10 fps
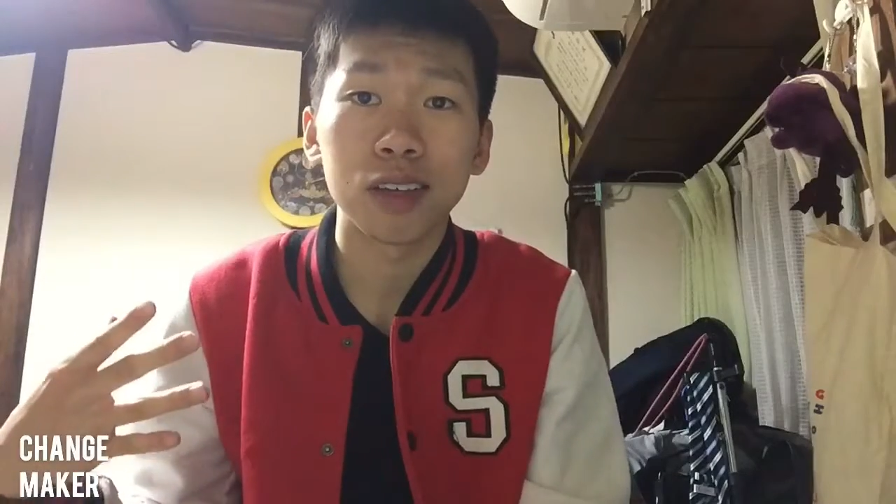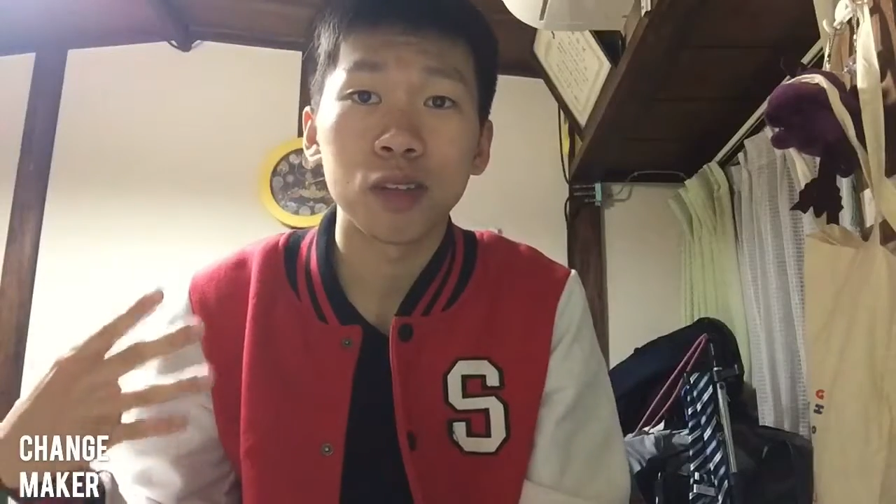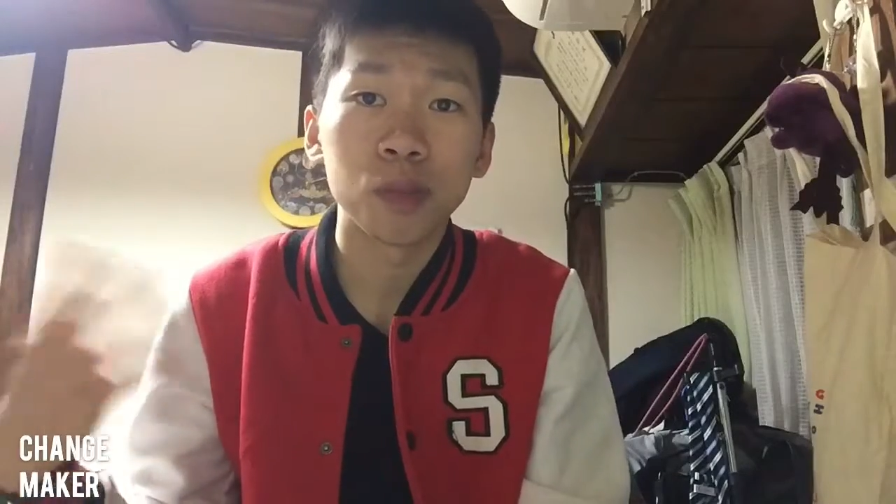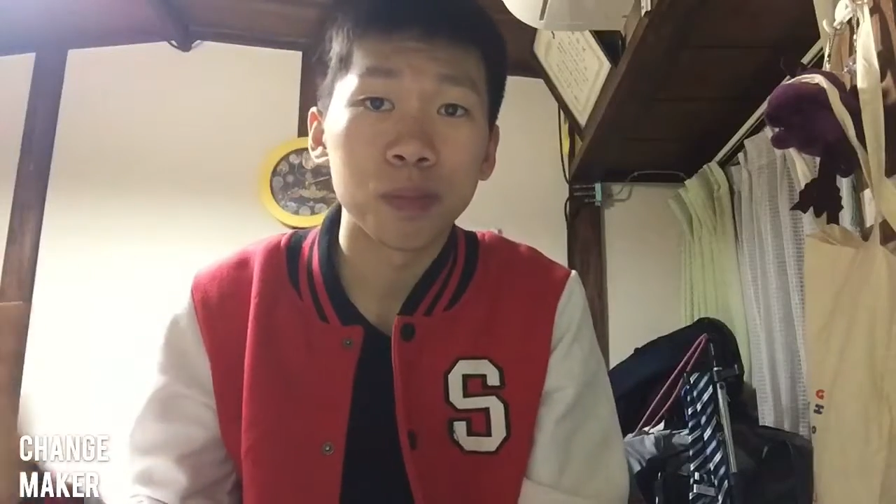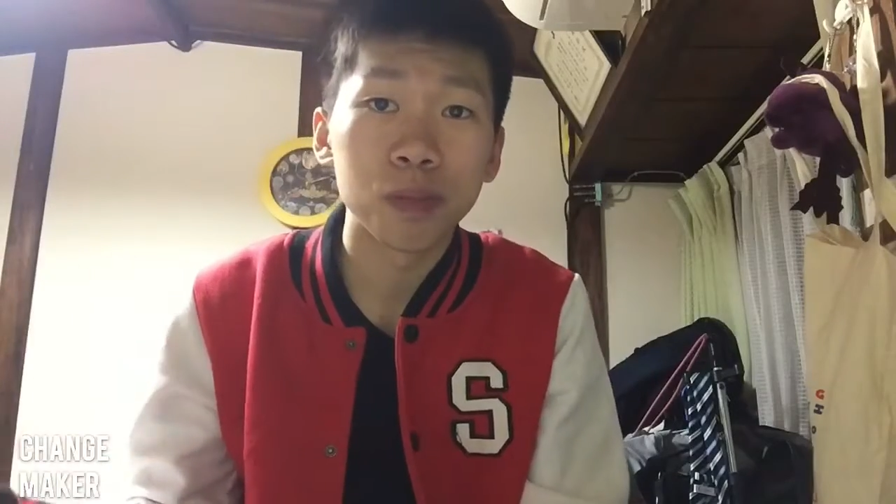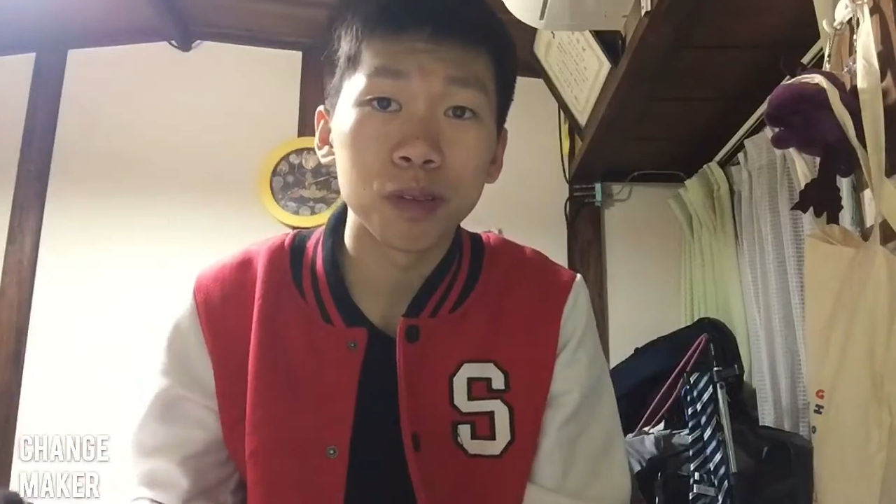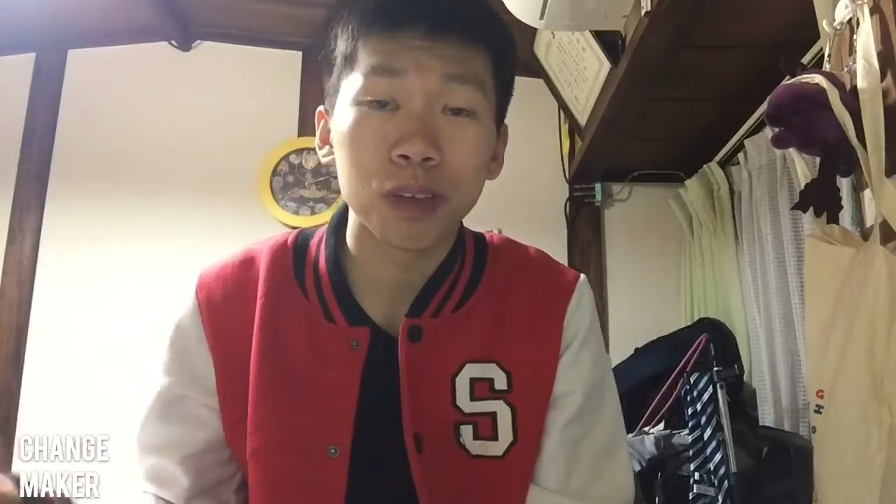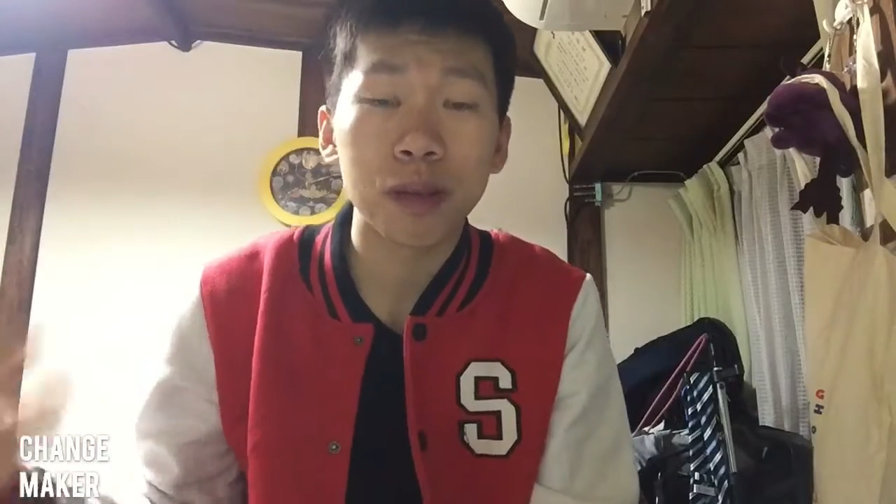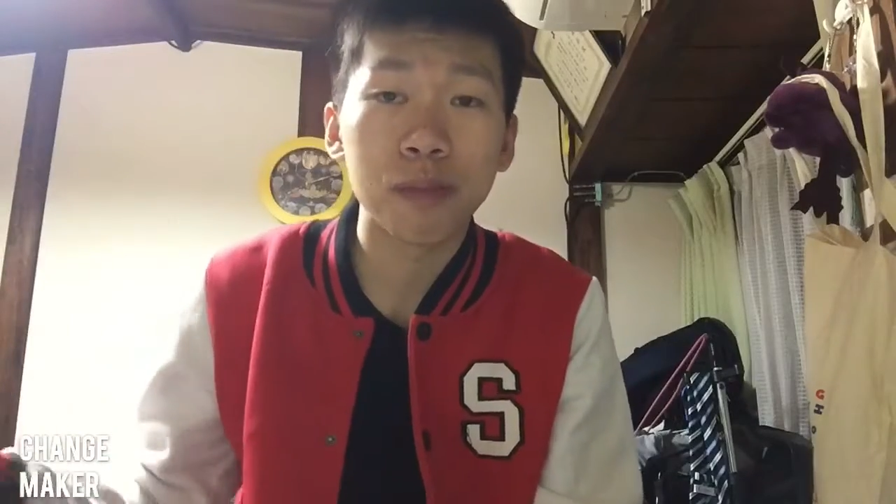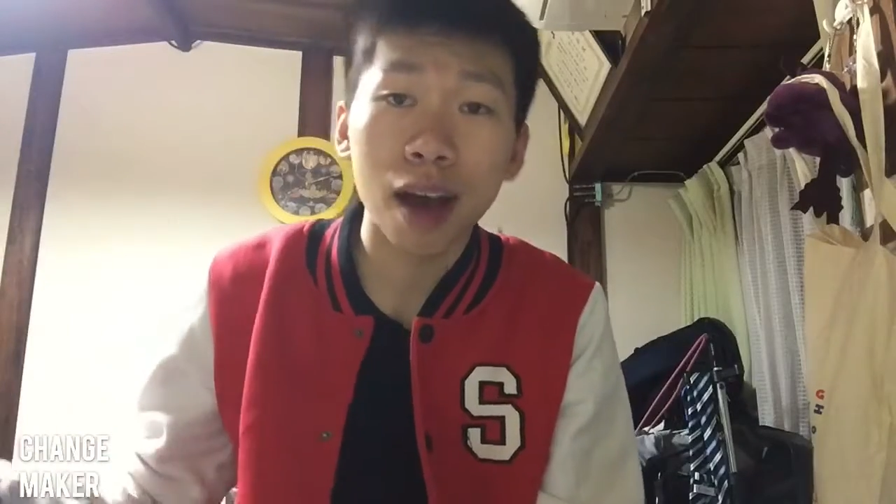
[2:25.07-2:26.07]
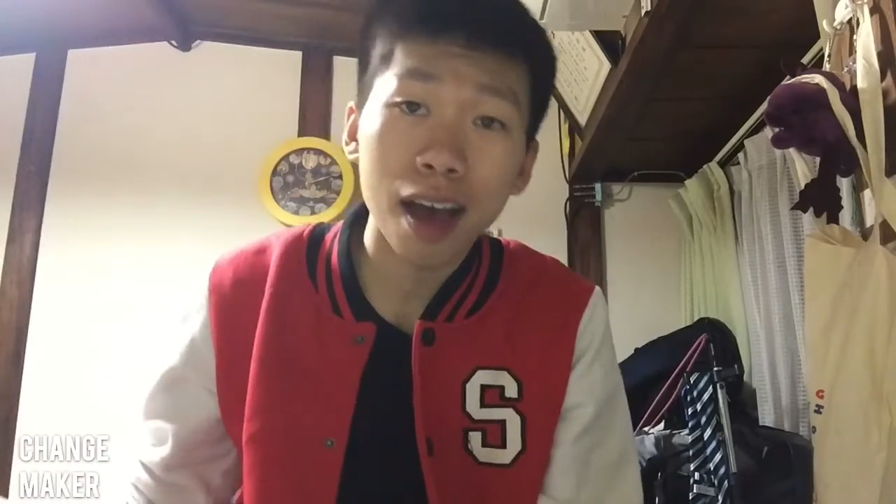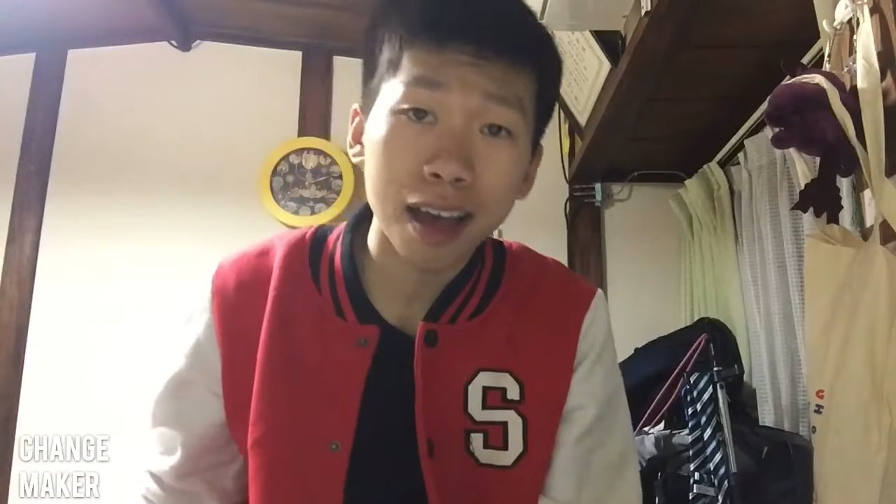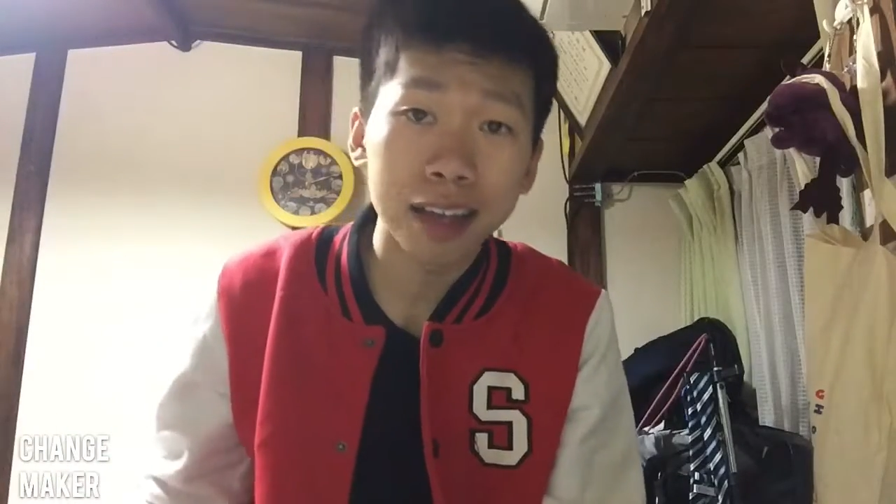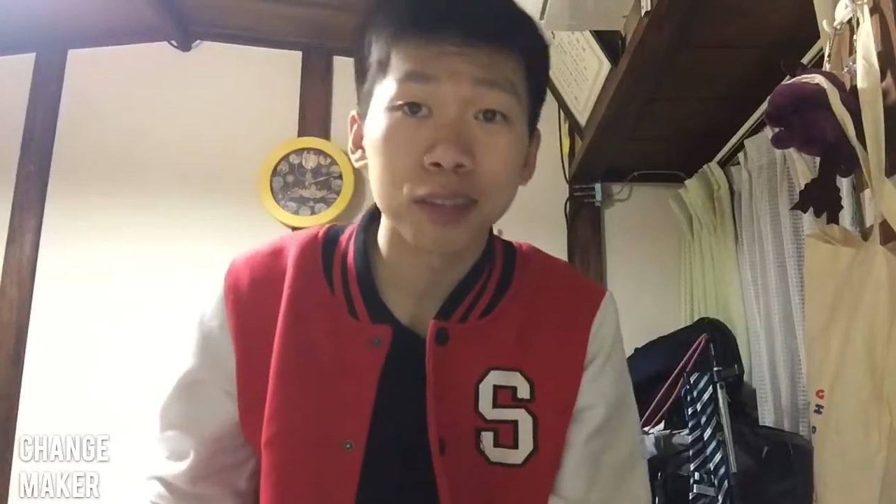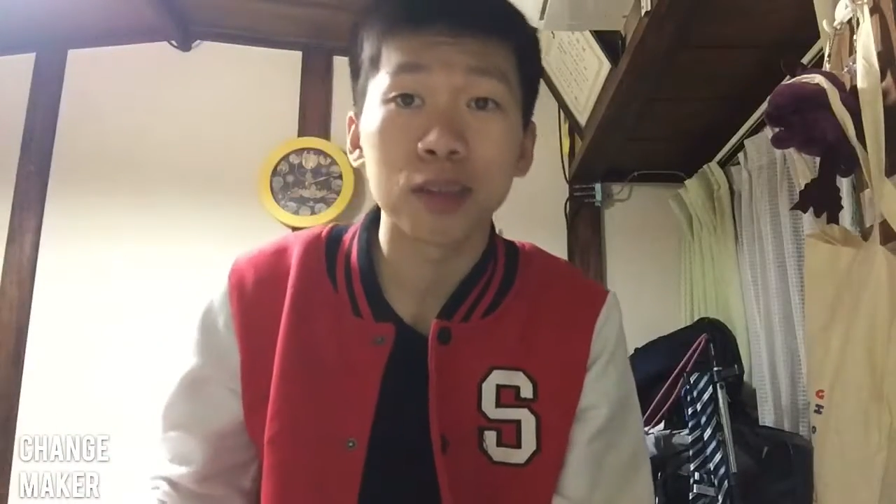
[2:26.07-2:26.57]
you you can buy
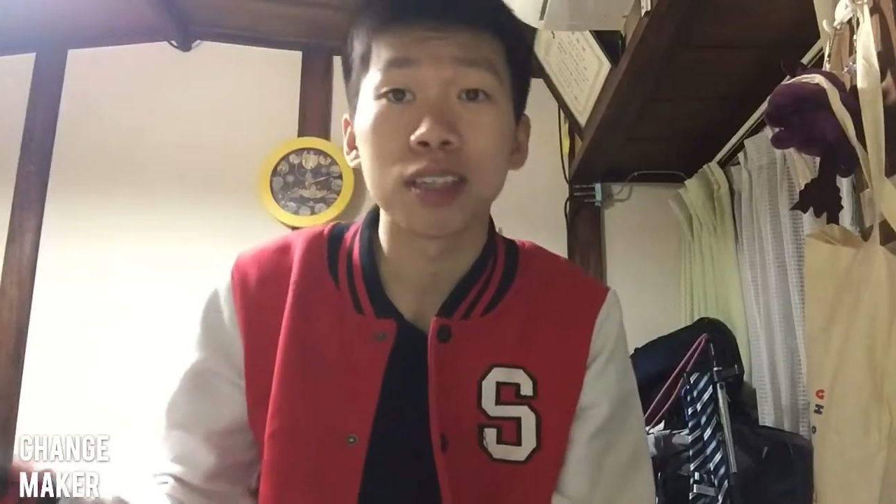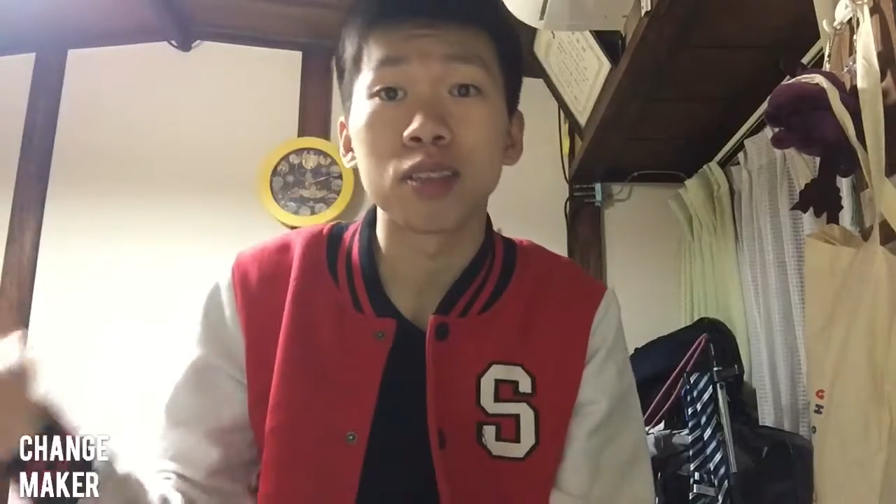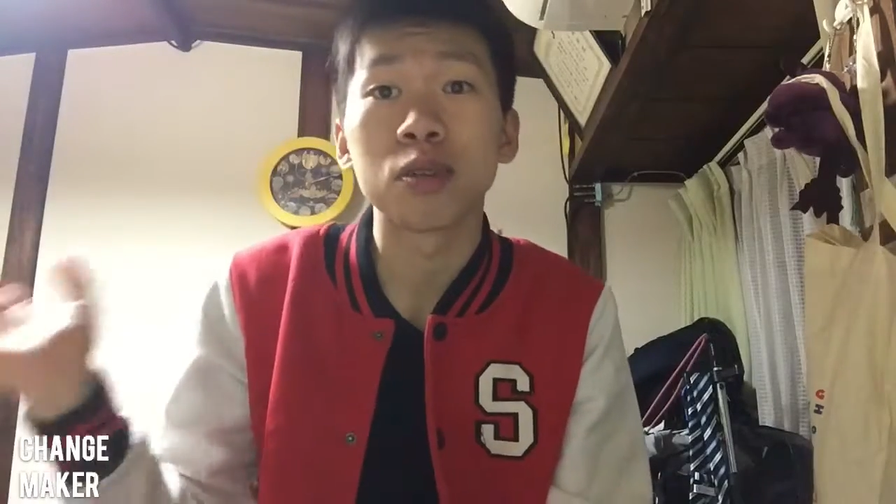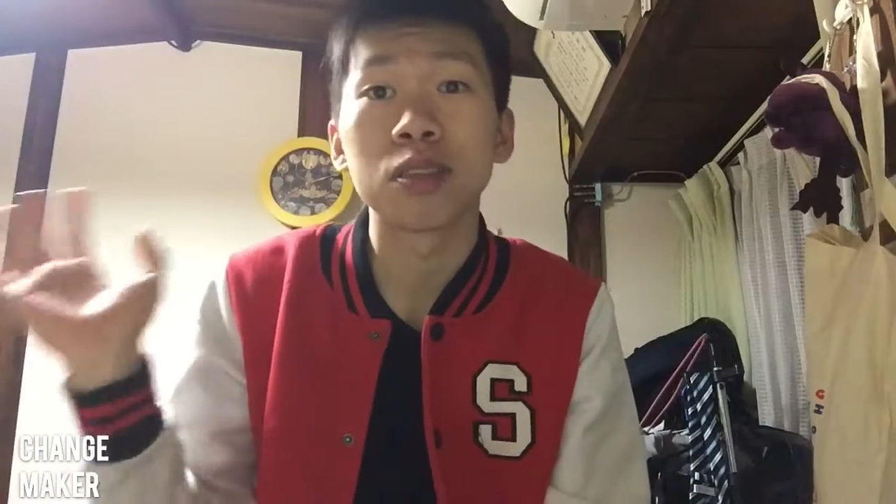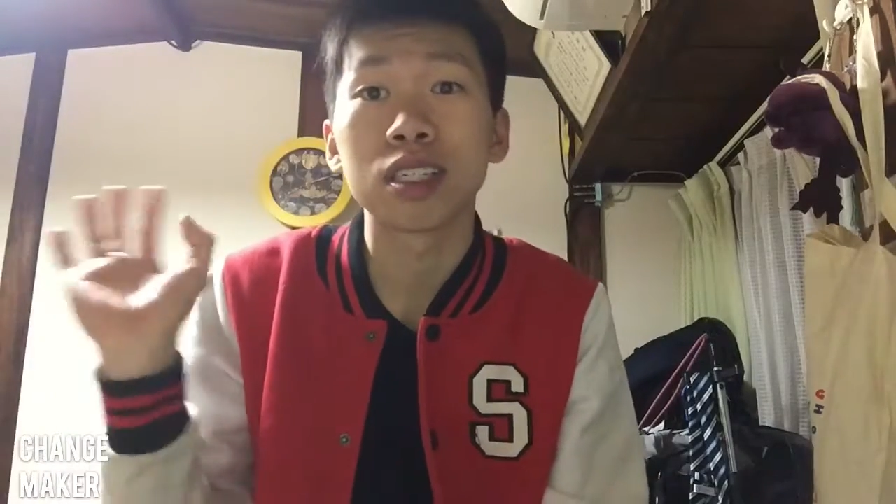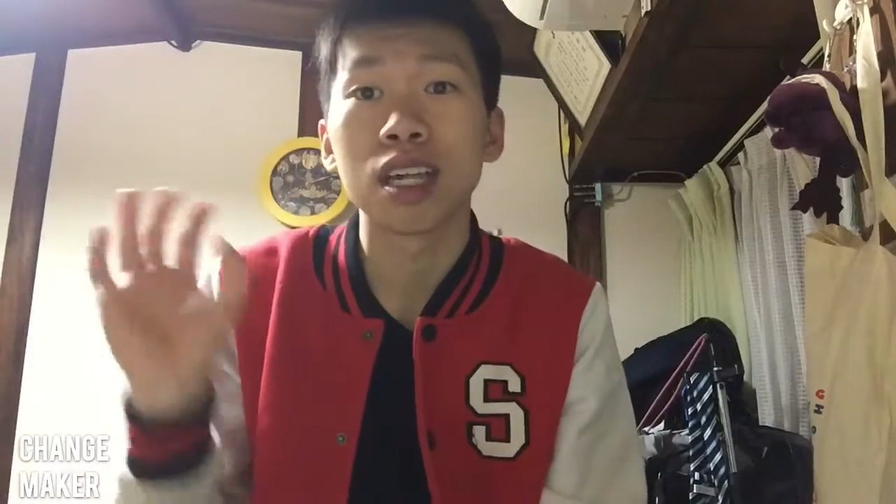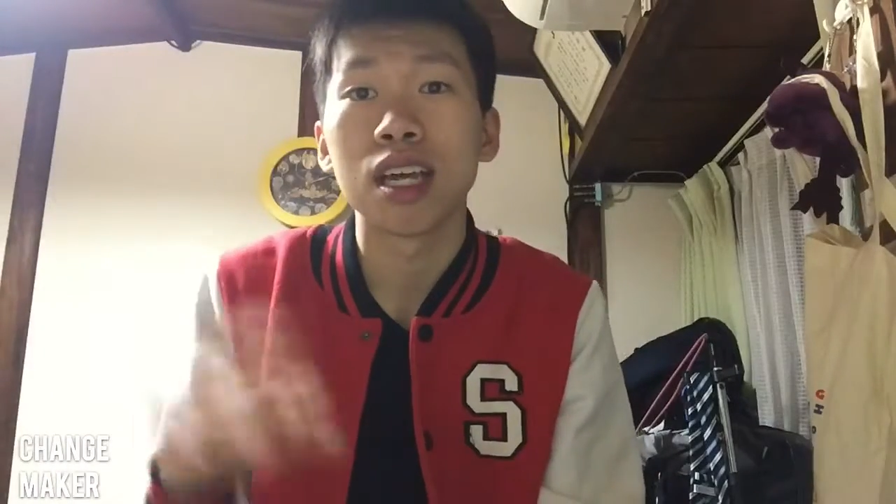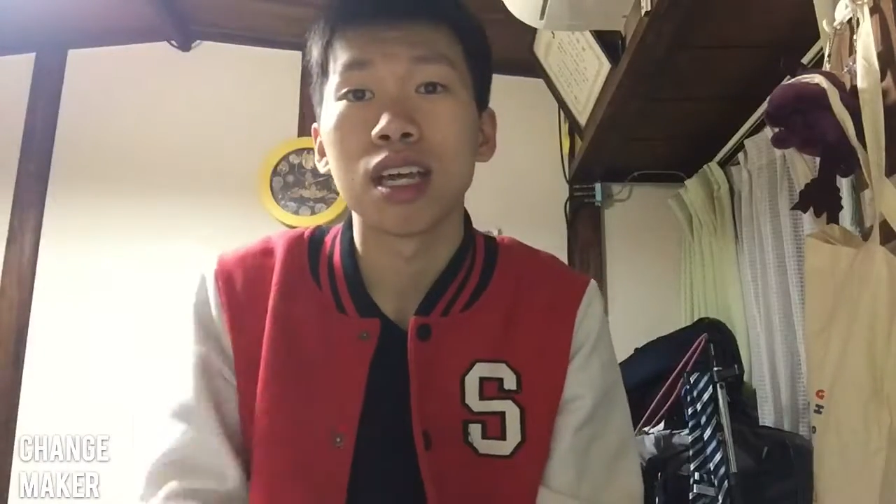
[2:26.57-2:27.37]
and you can use